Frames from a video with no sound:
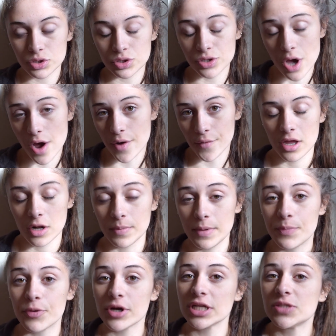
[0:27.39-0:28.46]
So, it'll be
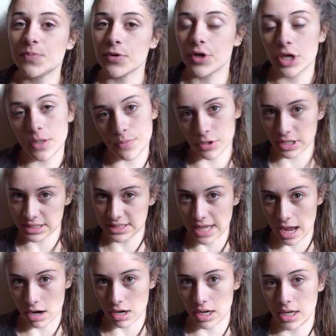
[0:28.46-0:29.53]
pretty spooky, pretty
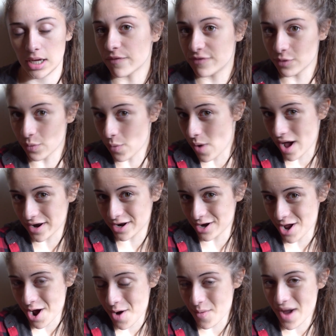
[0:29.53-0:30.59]
scary. If you want to
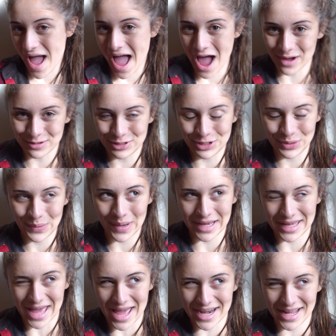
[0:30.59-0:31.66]
know how to
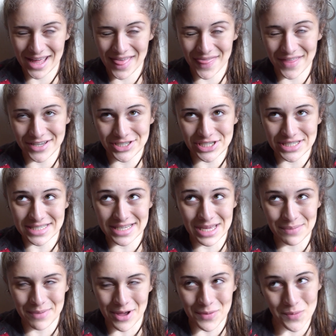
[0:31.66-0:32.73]
get it, then just
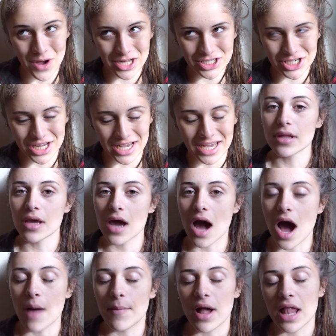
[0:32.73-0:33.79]
keep on watching.
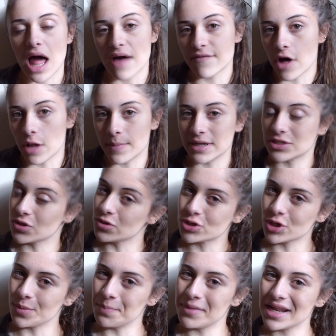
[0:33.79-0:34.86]
I'll have all my
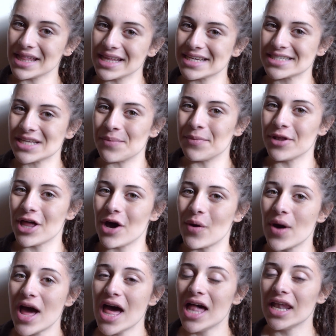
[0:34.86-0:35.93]
social media links down
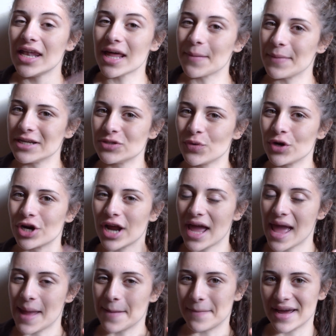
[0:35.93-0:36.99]
below, like my Twitter
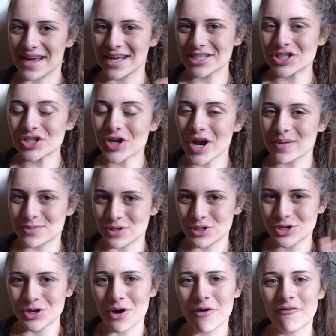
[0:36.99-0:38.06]
and my Instagram, so you
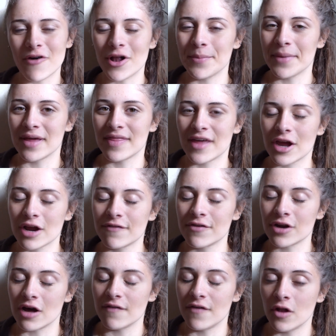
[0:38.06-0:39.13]
should go follow me in there if you're
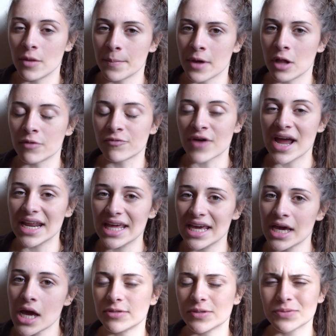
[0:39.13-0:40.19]
not following me
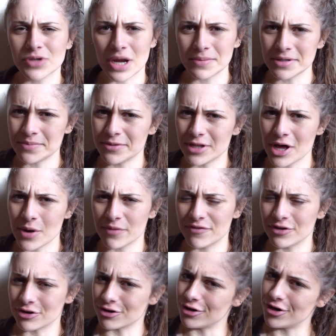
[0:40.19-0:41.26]
already. Subscribe down below if
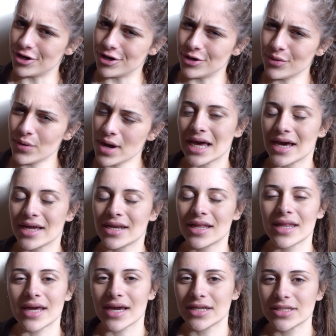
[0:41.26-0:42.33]
you're new. And
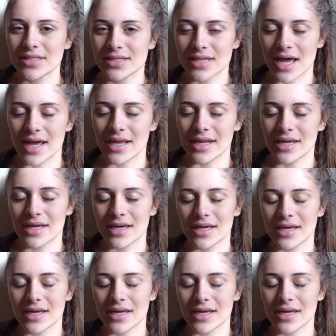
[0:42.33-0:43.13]
like I just said,